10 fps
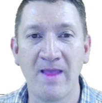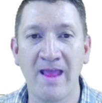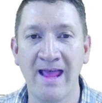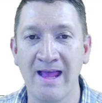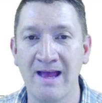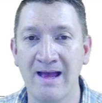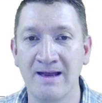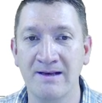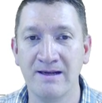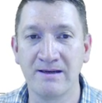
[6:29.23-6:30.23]

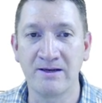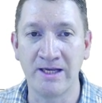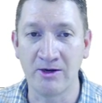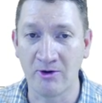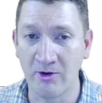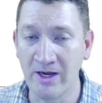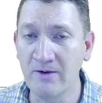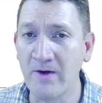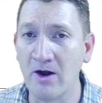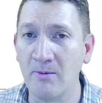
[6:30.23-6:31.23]
and create
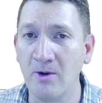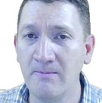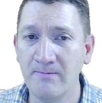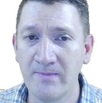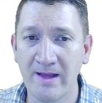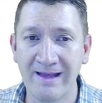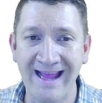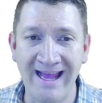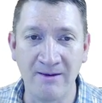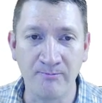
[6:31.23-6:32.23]
your variable
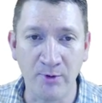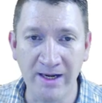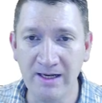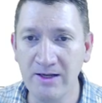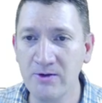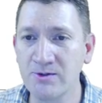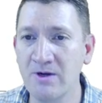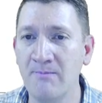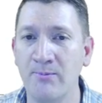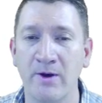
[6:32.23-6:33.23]
and bring in a
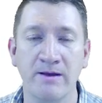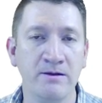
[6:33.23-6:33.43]
user input.